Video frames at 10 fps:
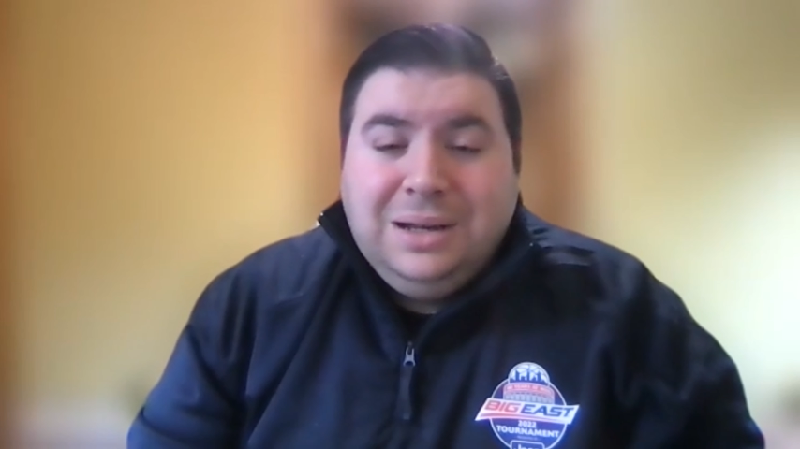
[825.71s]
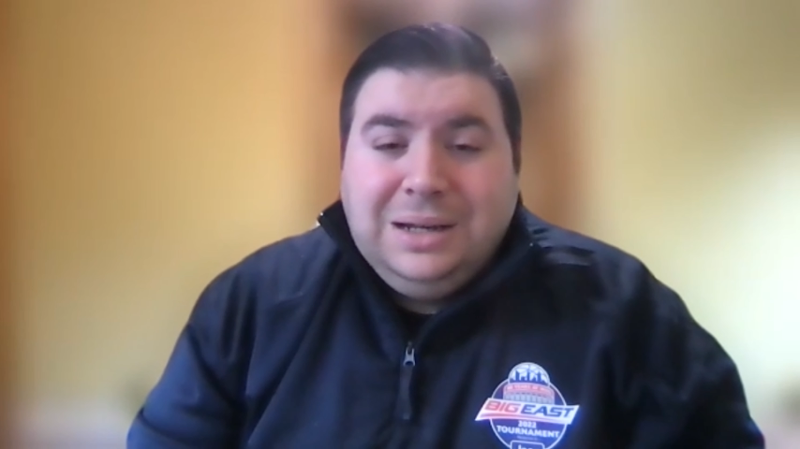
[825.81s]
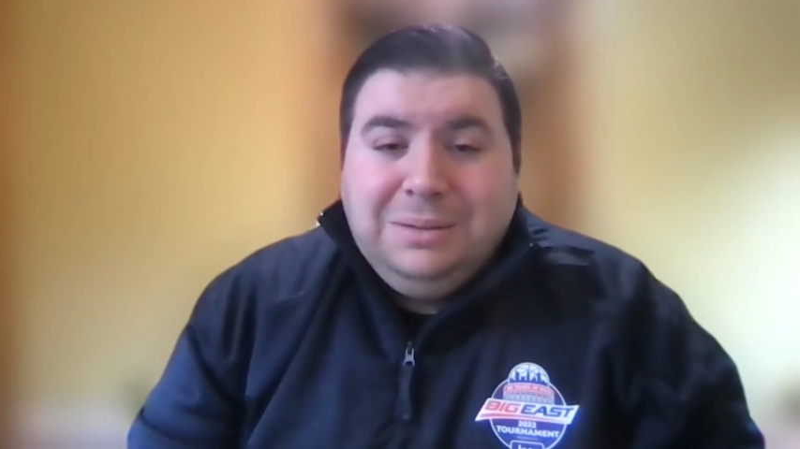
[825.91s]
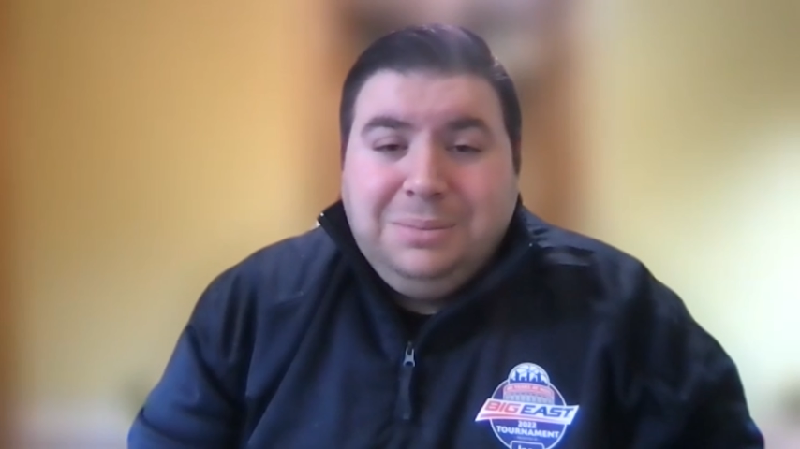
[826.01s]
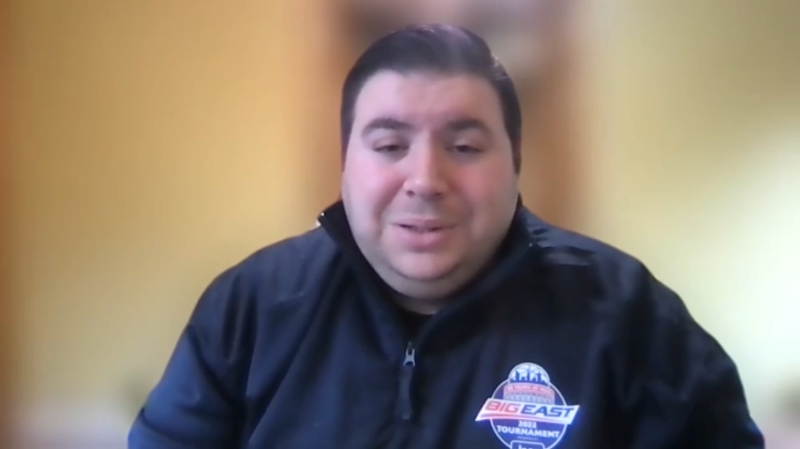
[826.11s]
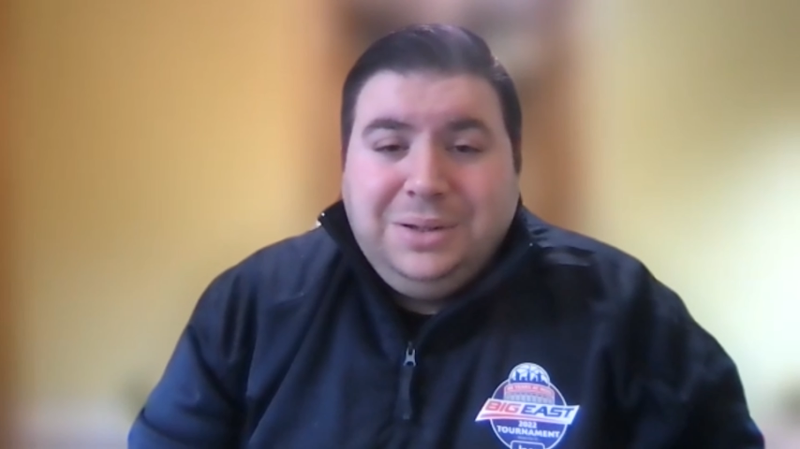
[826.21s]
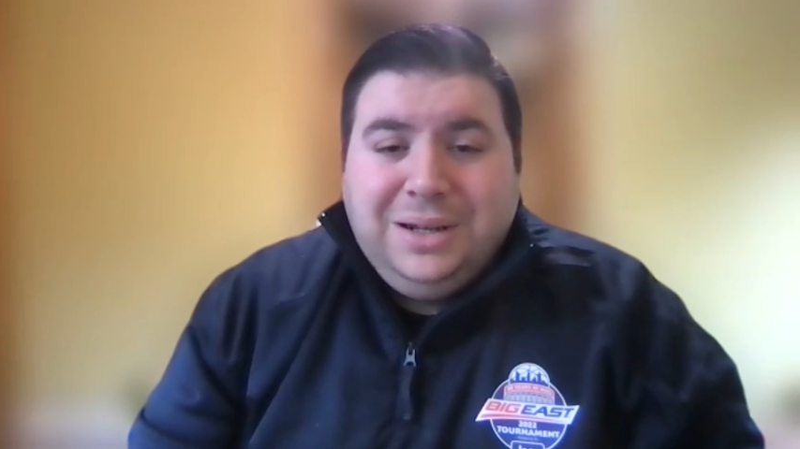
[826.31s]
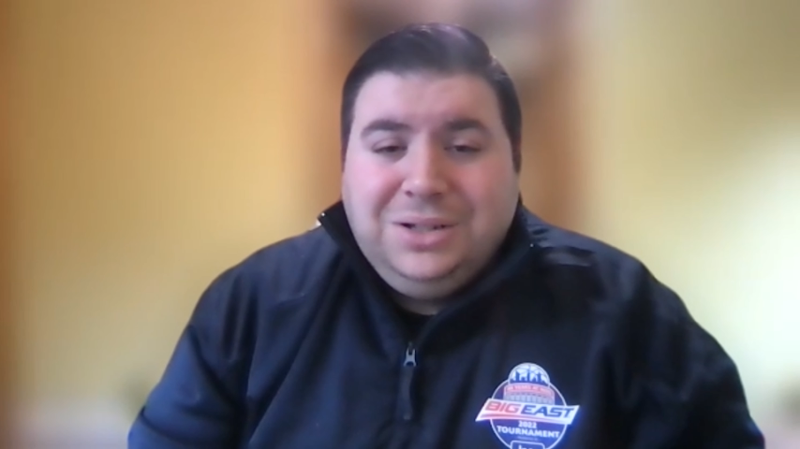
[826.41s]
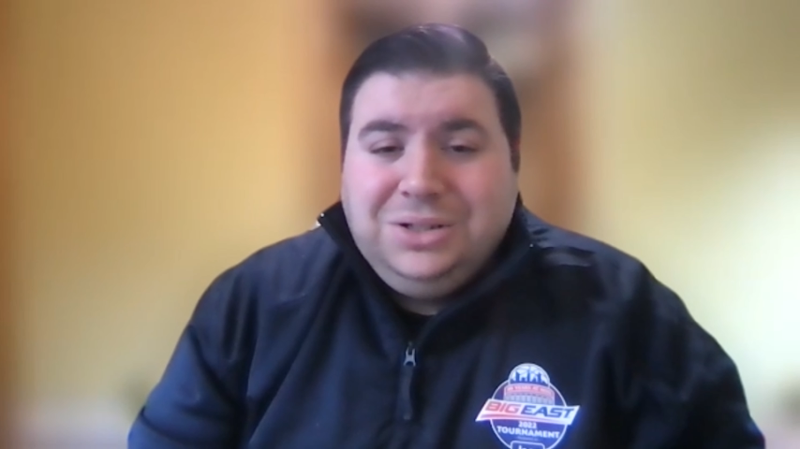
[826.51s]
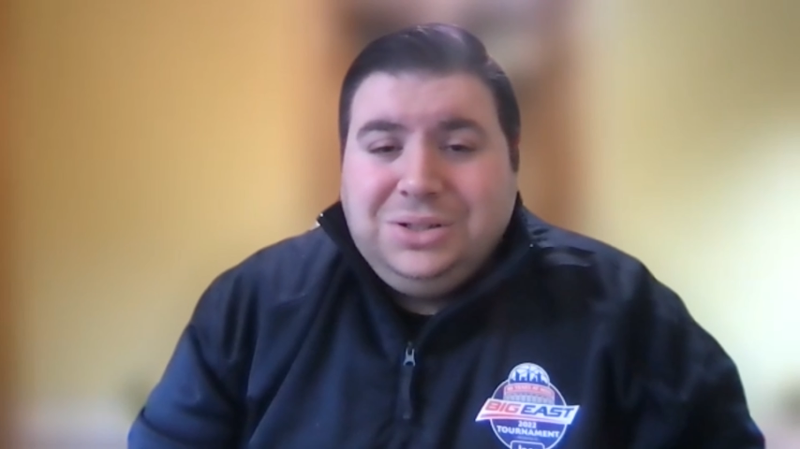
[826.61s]
but you
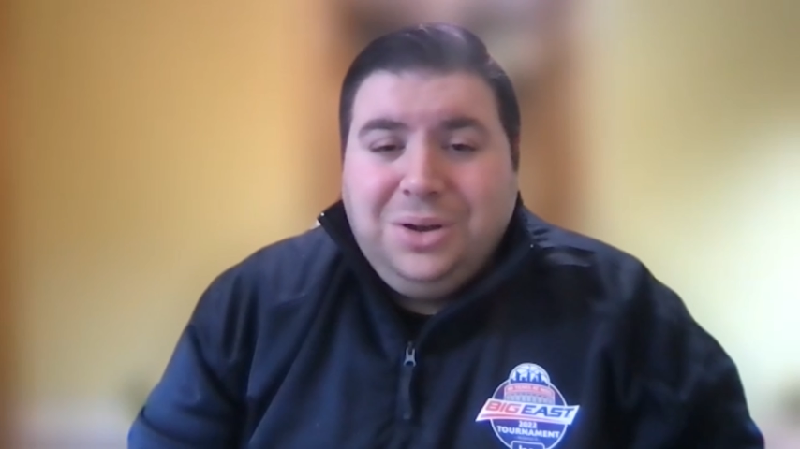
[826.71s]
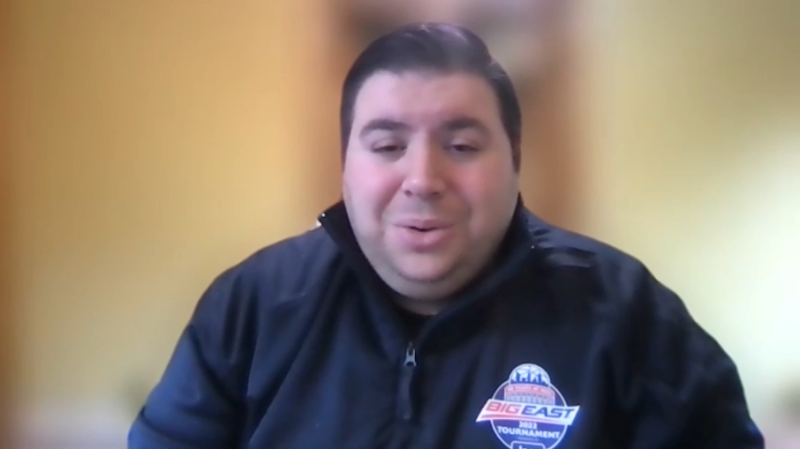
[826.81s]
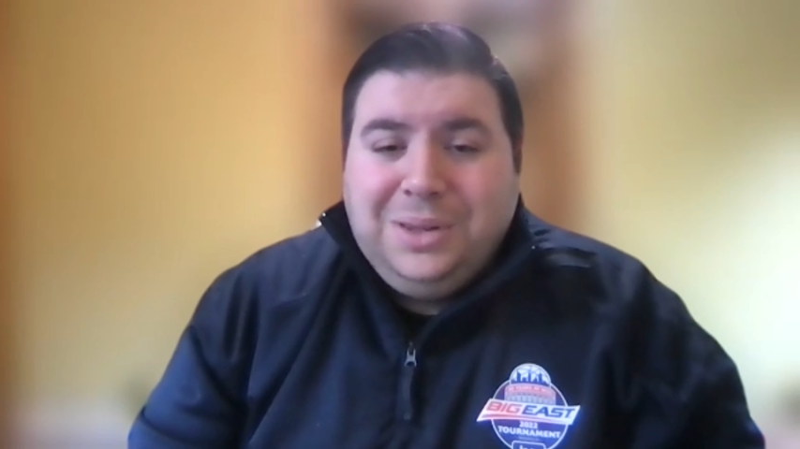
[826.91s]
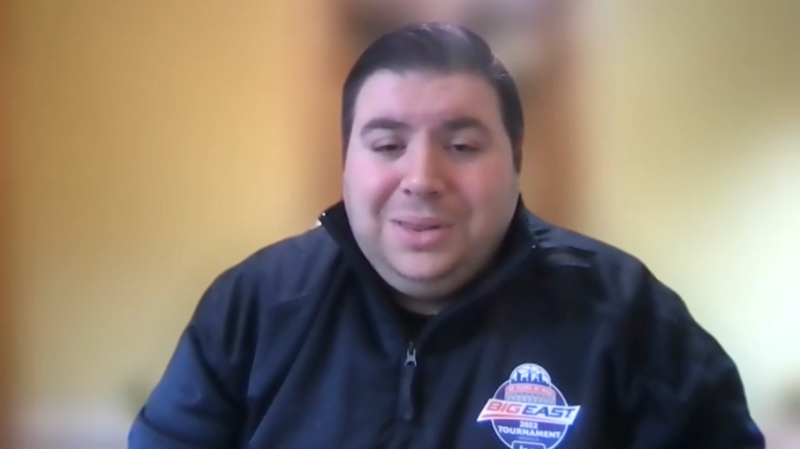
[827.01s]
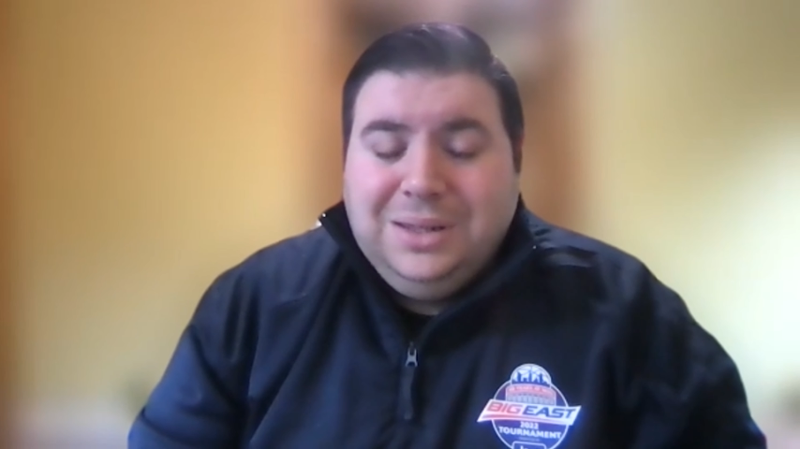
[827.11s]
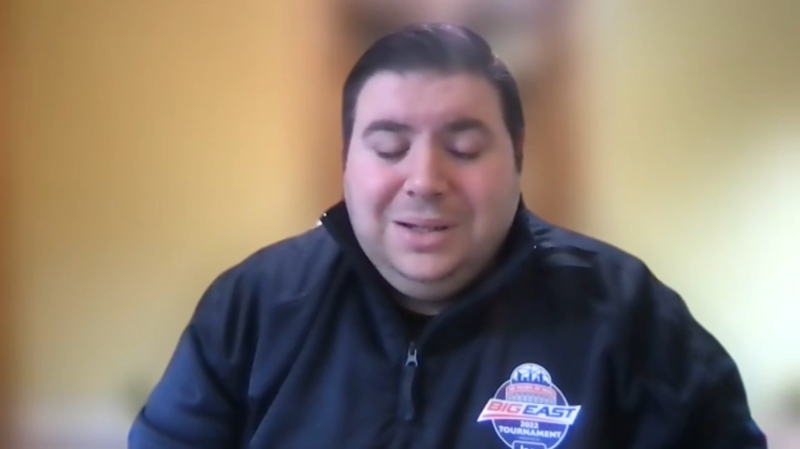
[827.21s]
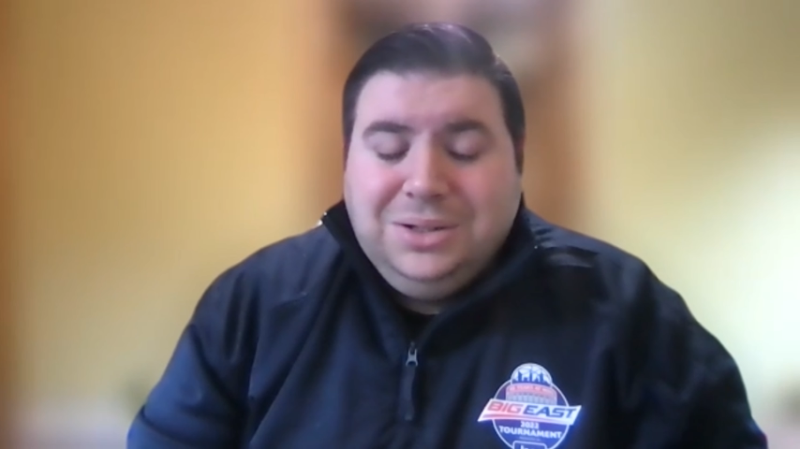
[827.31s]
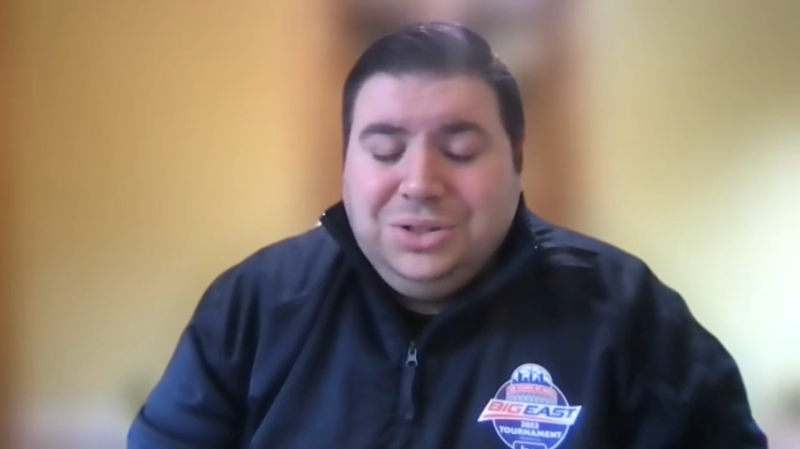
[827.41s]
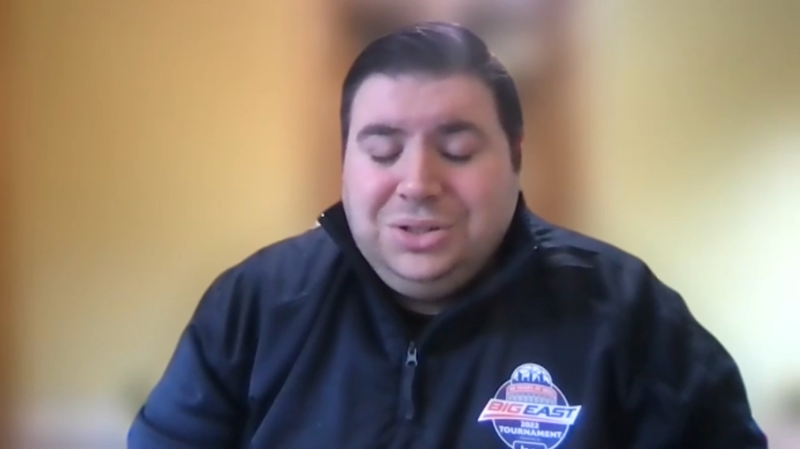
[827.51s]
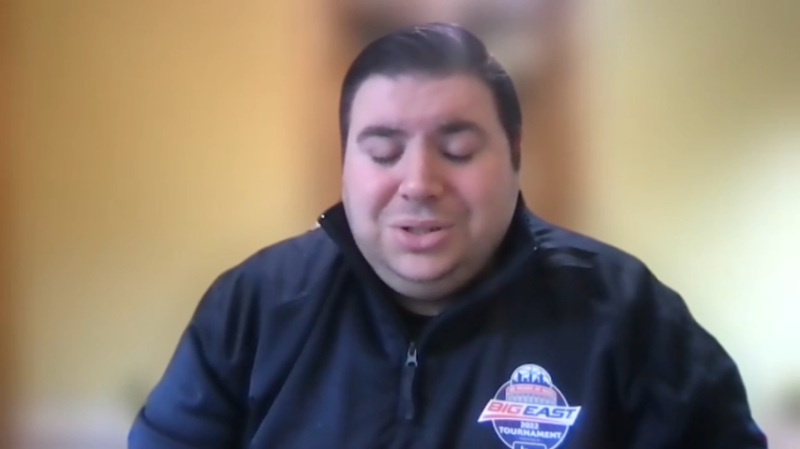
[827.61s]
kind of just go with it
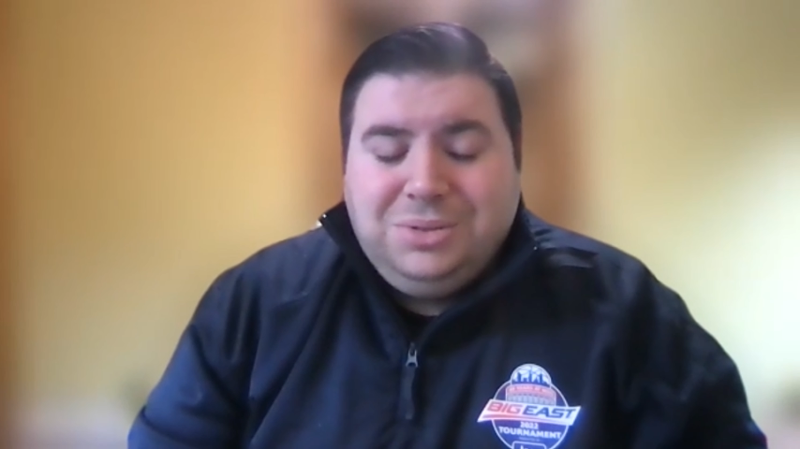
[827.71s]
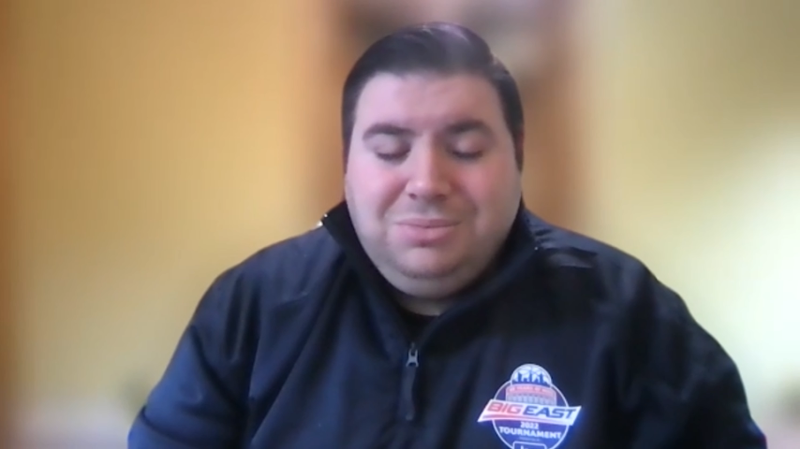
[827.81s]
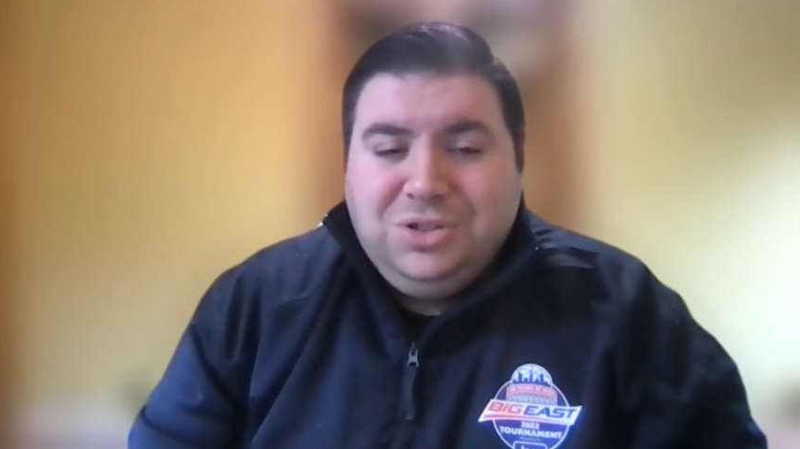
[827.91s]
and just